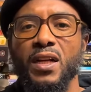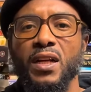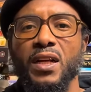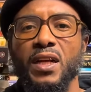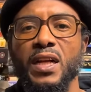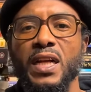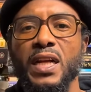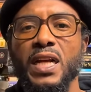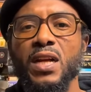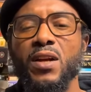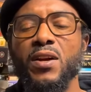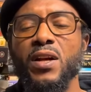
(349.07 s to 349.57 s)

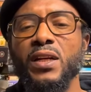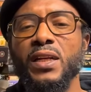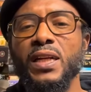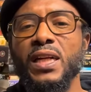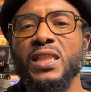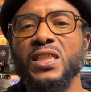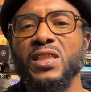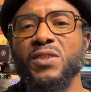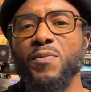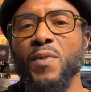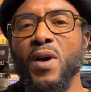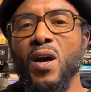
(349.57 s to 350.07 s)
hearing
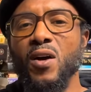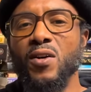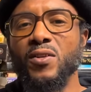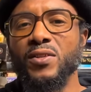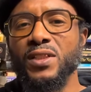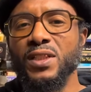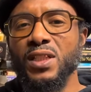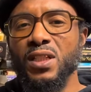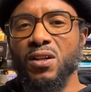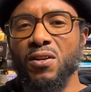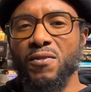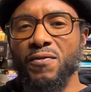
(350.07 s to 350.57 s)
this small,
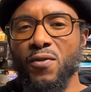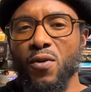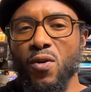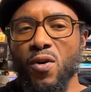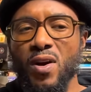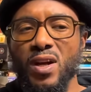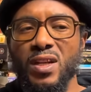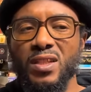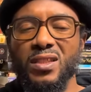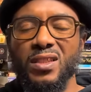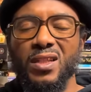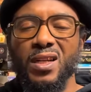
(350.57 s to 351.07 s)
still
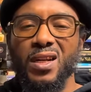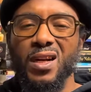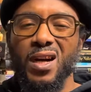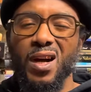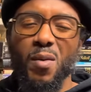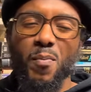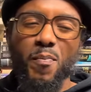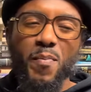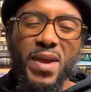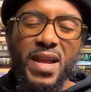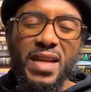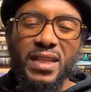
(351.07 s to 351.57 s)
voice, a
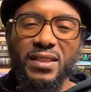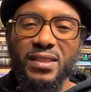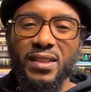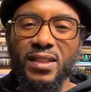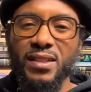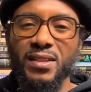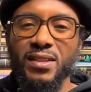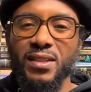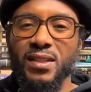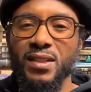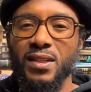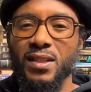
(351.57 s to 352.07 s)
message,